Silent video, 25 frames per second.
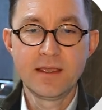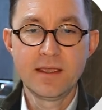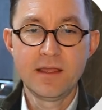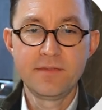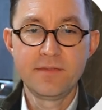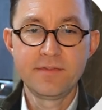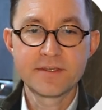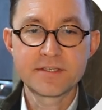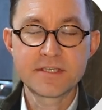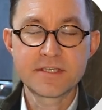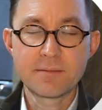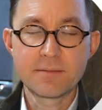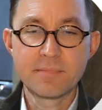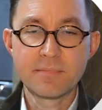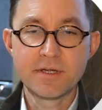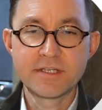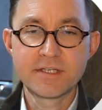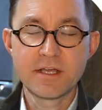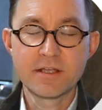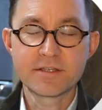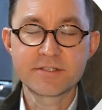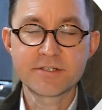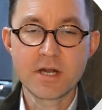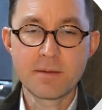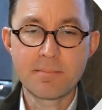In this segment,
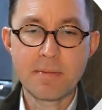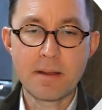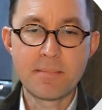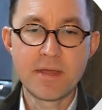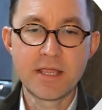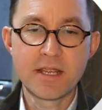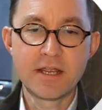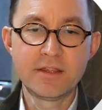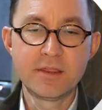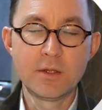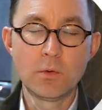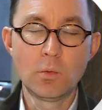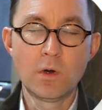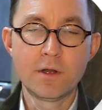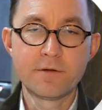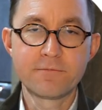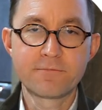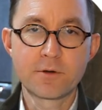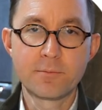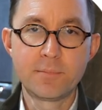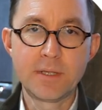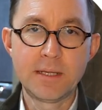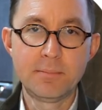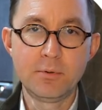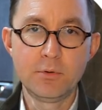I'll start by making the one
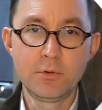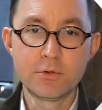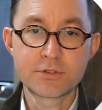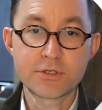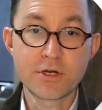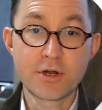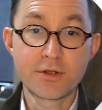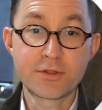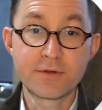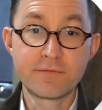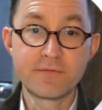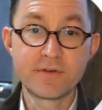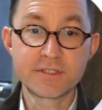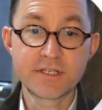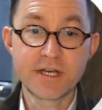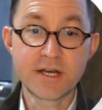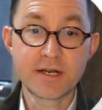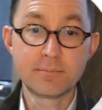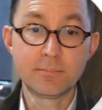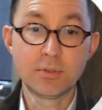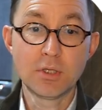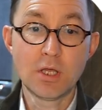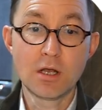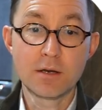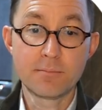for people who start their visit on a
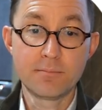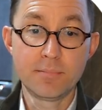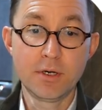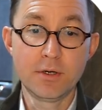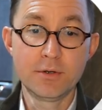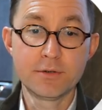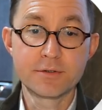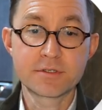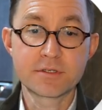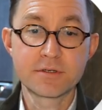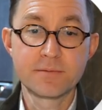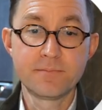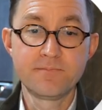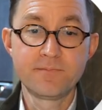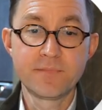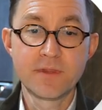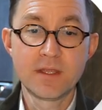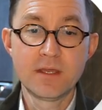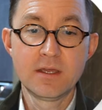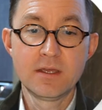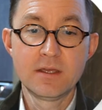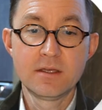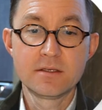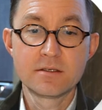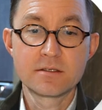blog post.
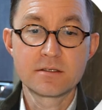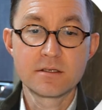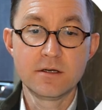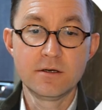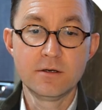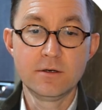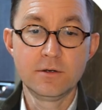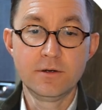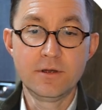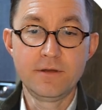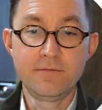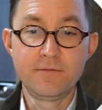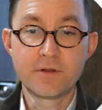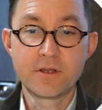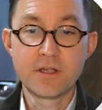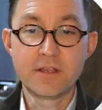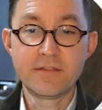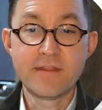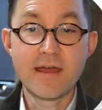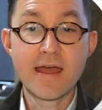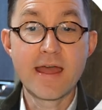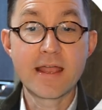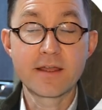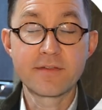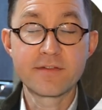So if you're getting
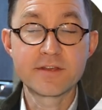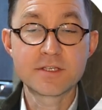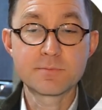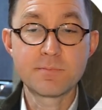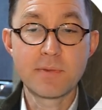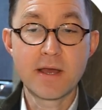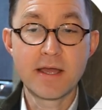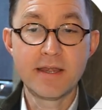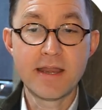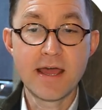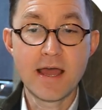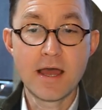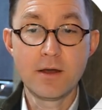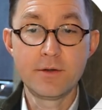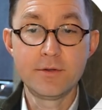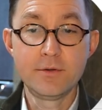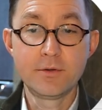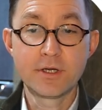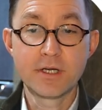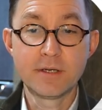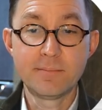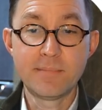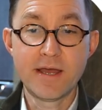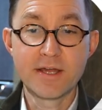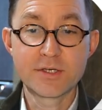the hang of this by now, you
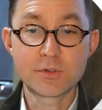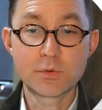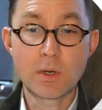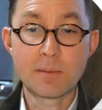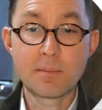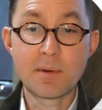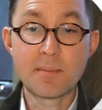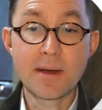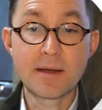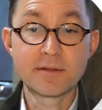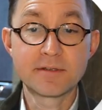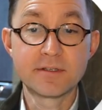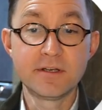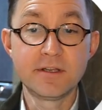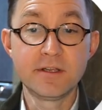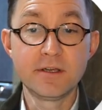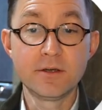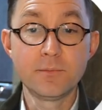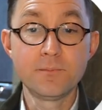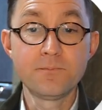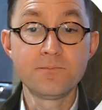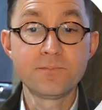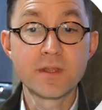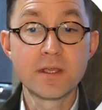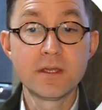can imagine what I'm about to
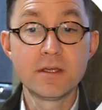do.